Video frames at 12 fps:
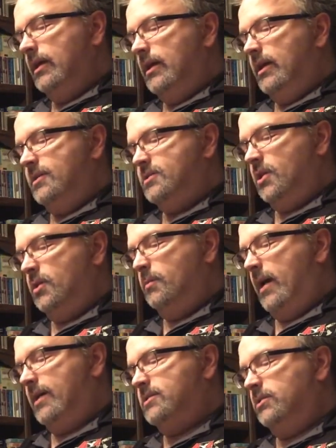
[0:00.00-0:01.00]
He turned
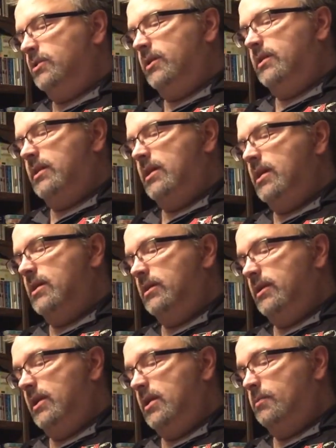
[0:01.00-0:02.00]
back to look at the eagle
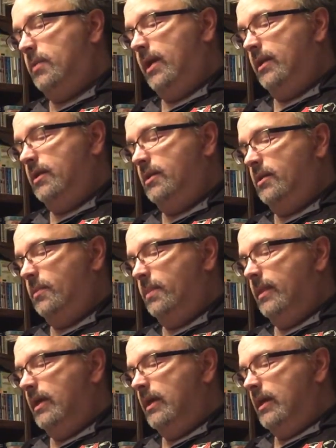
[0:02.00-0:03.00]
he had painted,
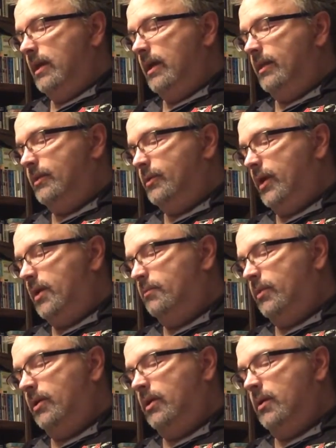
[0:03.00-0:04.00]
and the great
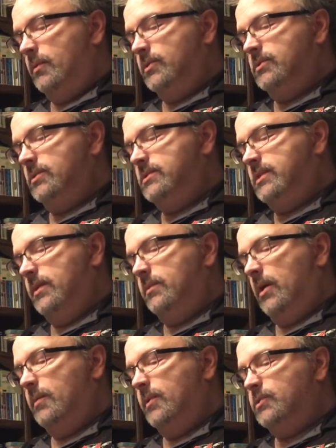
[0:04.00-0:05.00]
bird seemed
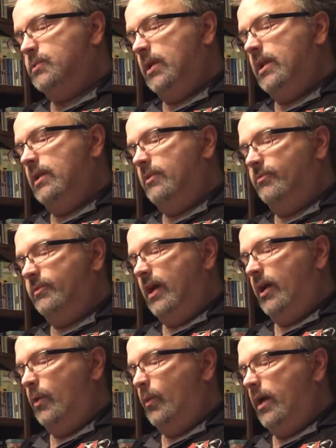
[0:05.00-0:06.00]
almost ready to
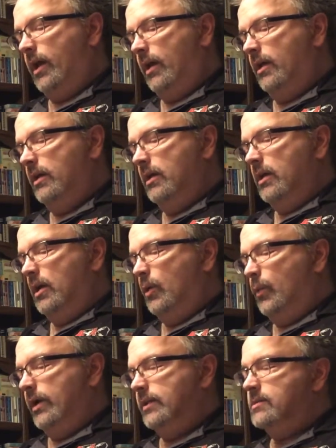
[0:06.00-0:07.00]
fly away
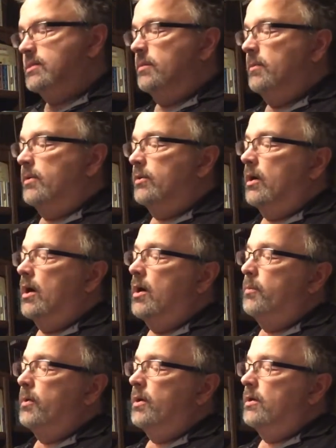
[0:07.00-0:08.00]
to some other
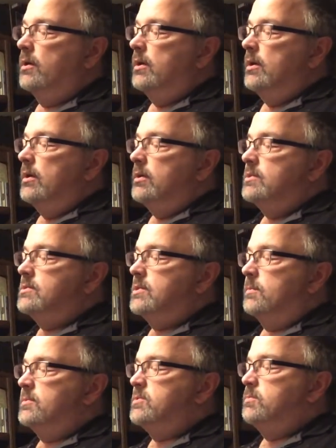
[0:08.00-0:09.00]
harbor,
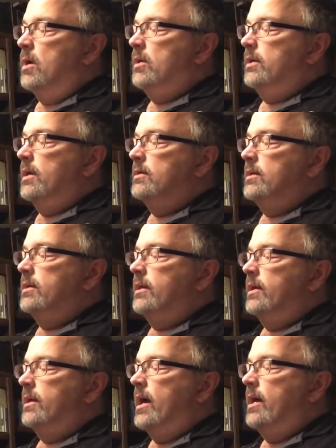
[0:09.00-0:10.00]
some small inlet
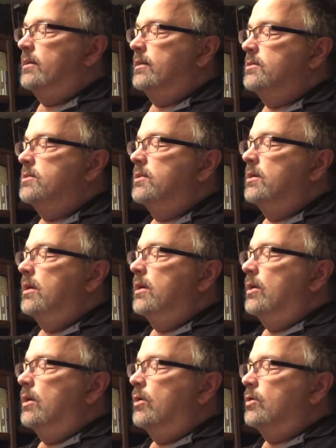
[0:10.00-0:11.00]
in an island,
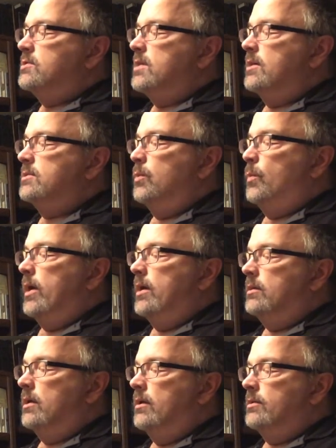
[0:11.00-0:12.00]
or tucked away
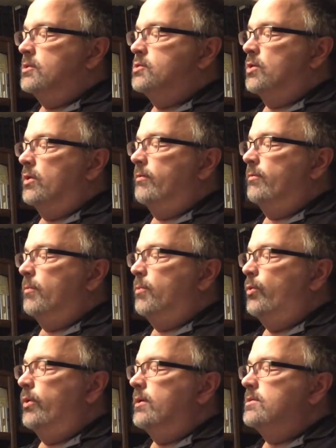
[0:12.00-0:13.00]
along the shore of a
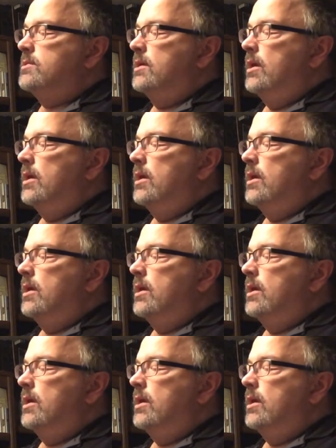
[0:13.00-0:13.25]
point,